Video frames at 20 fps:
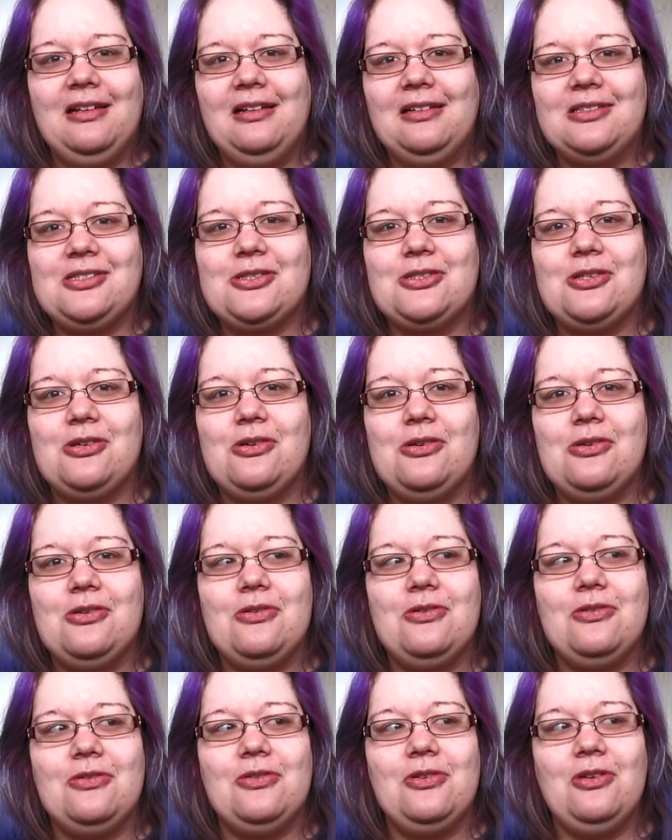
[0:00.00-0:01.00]

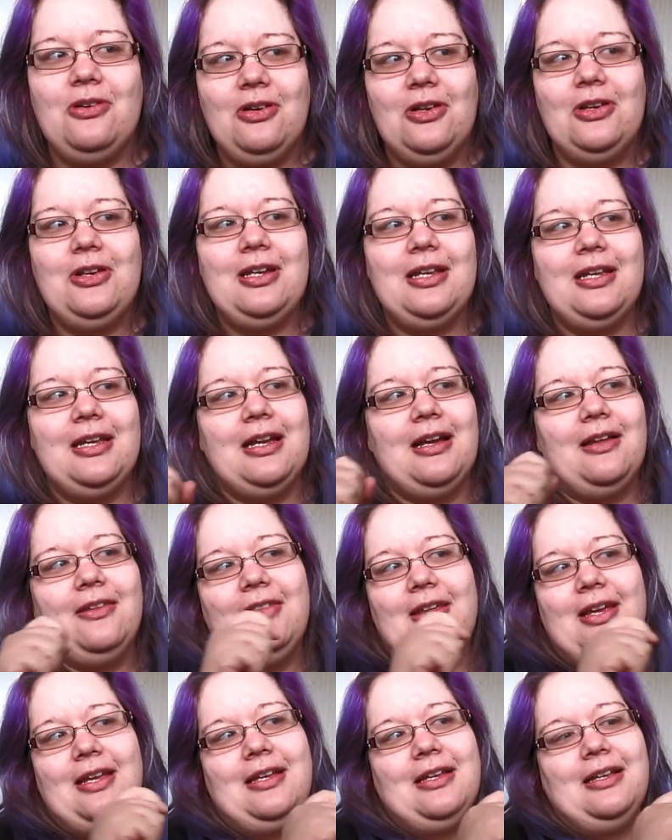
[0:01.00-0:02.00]
So not only are
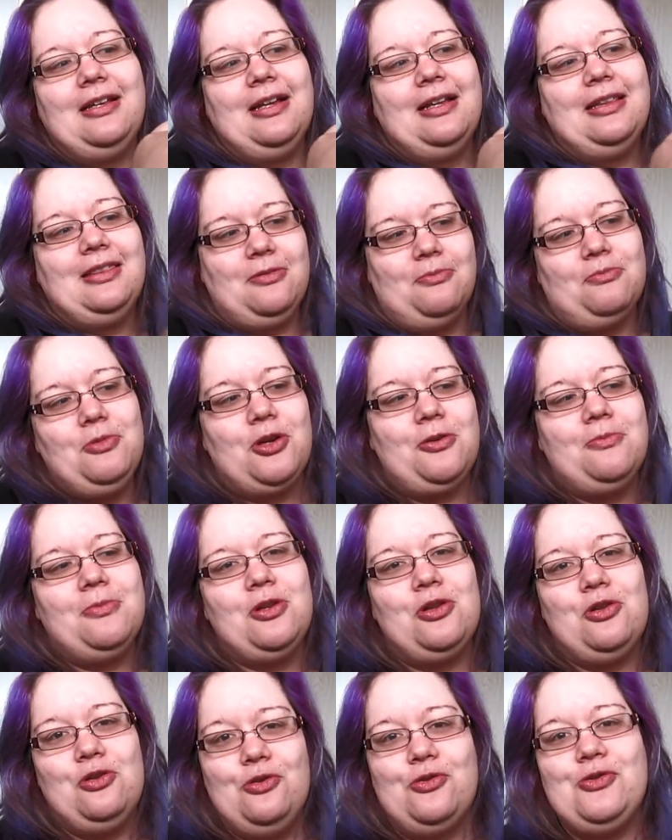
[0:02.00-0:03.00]
they at the
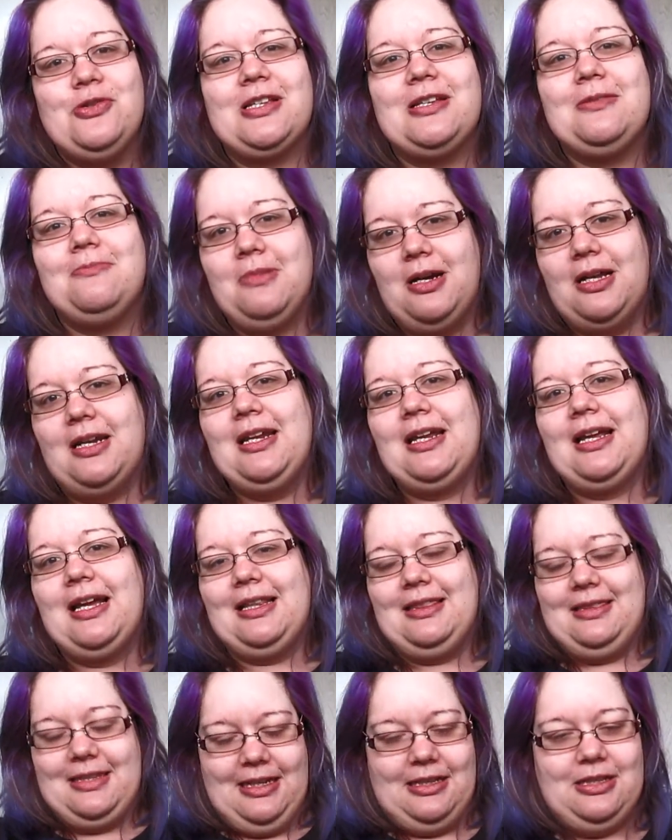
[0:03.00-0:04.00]
moment losing money
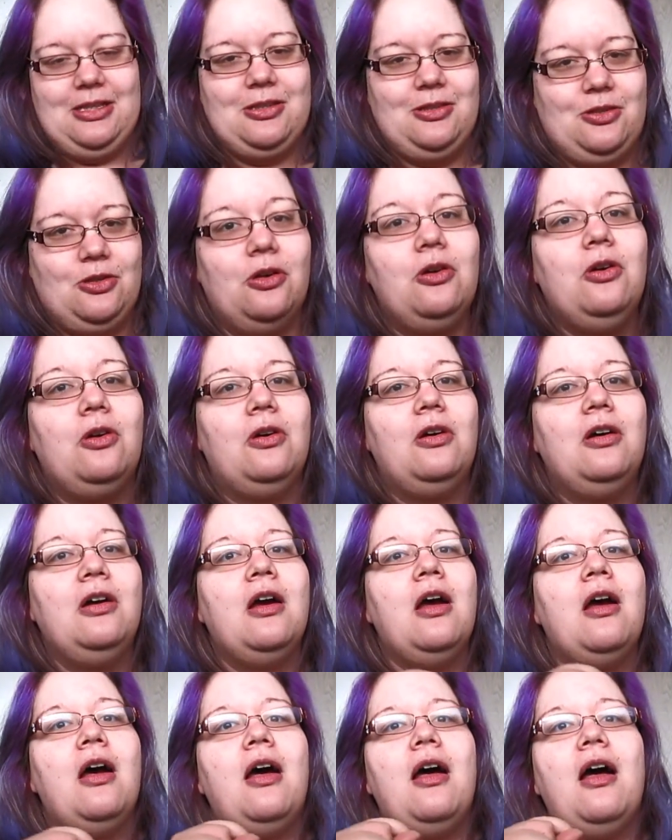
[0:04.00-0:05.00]
at that store,
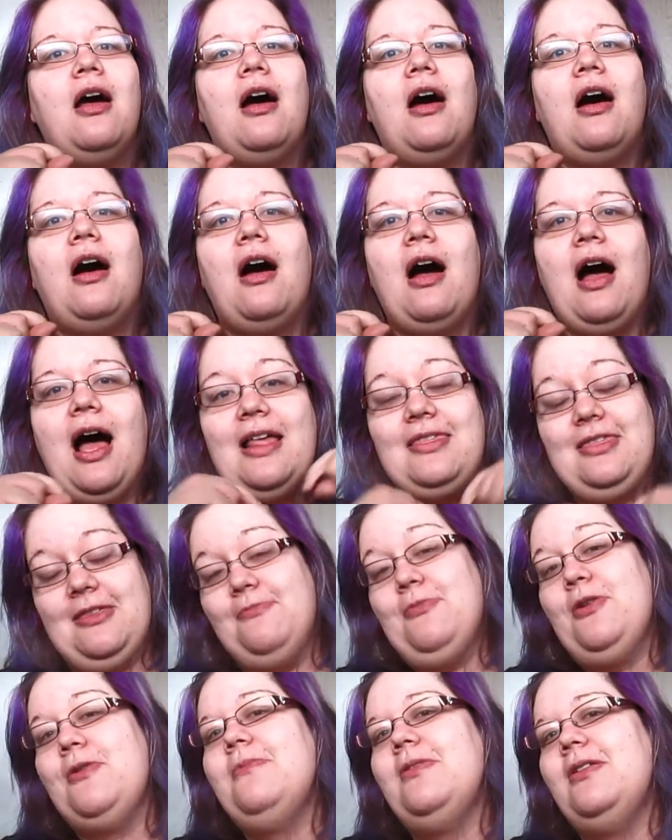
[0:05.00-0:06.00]
at the
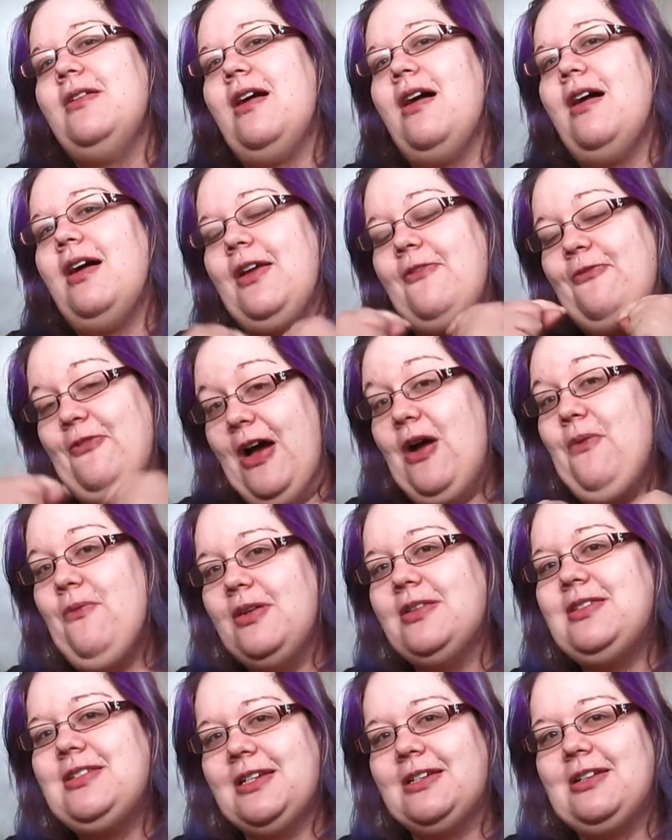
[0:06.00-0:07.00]
moment, if I
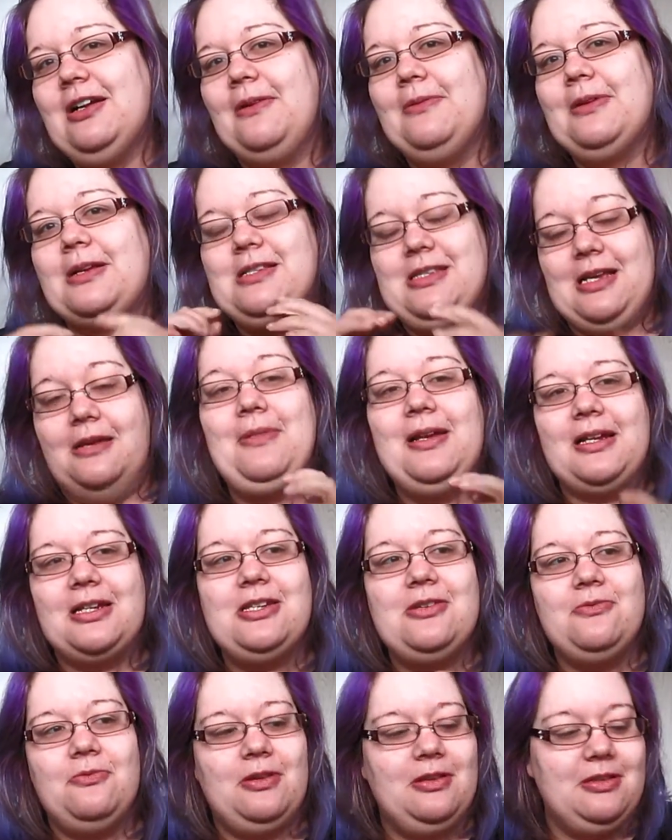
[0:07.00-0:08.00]
want to go, because I'm
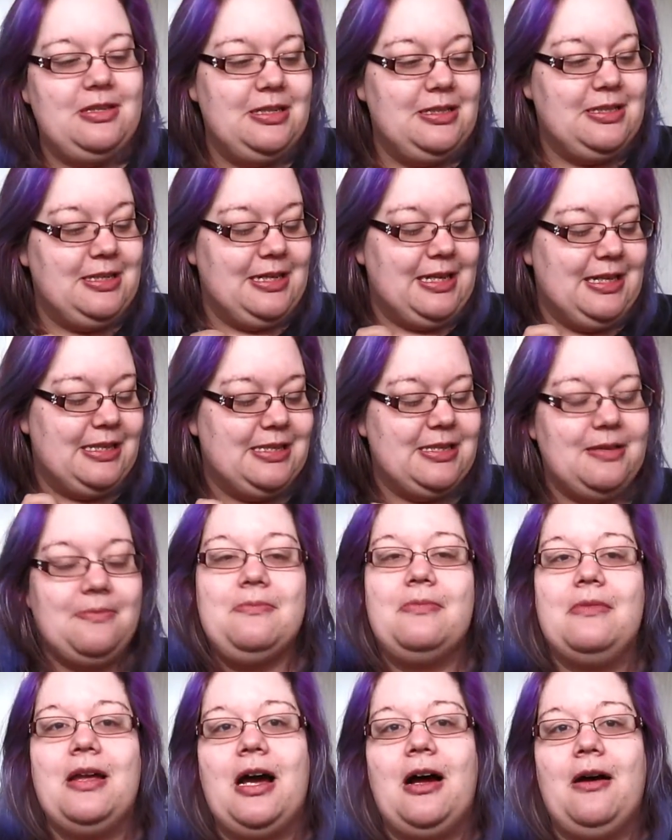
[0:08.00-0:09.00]
actually wanting to get
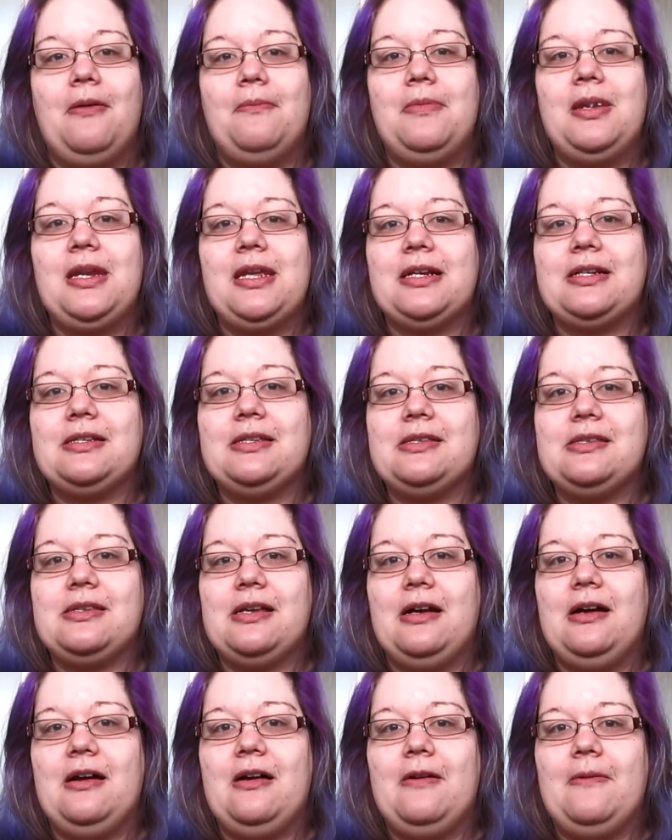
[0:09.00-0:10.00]
some um, NYX
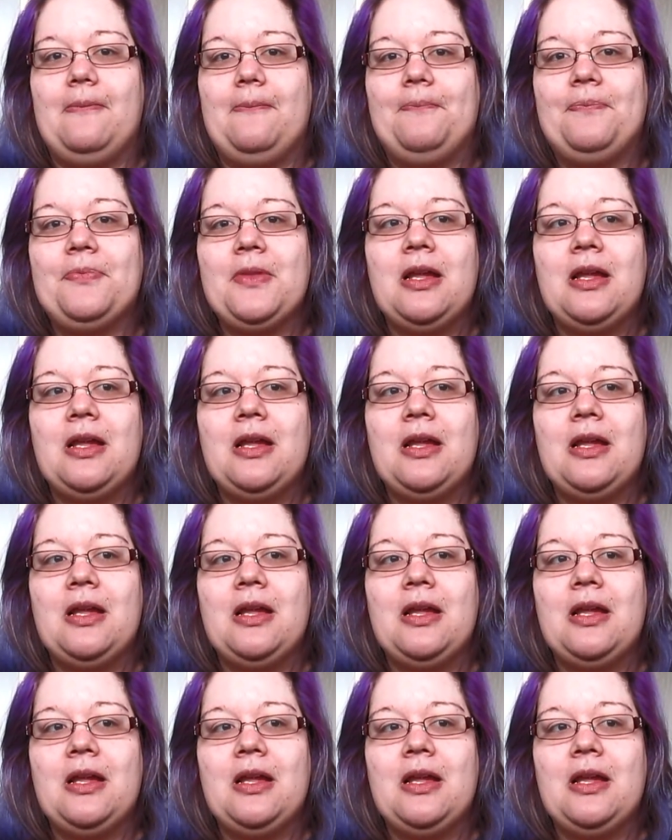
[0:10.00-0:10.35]
um,